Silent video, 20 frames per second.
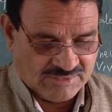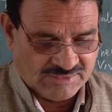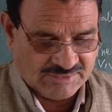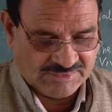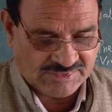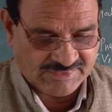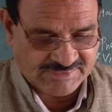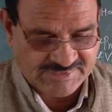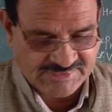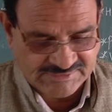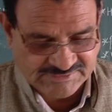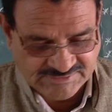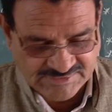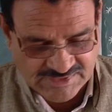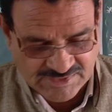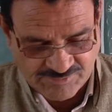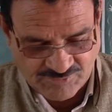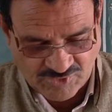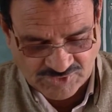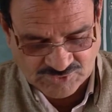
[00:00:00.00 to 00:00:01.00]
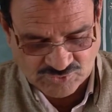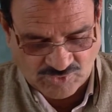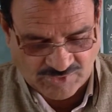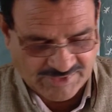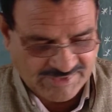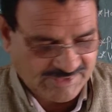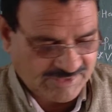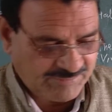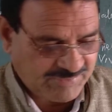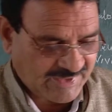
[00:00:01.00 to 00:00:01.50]
Then this term was
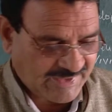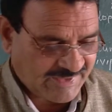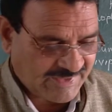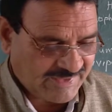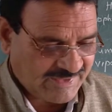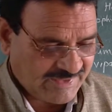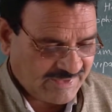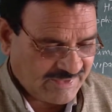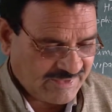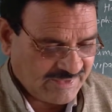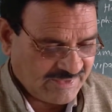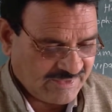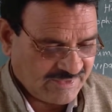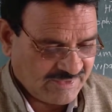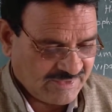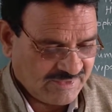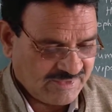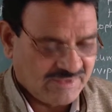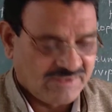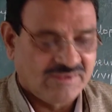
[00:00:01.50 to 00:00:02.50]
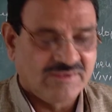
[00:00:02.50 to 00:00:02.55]
coined by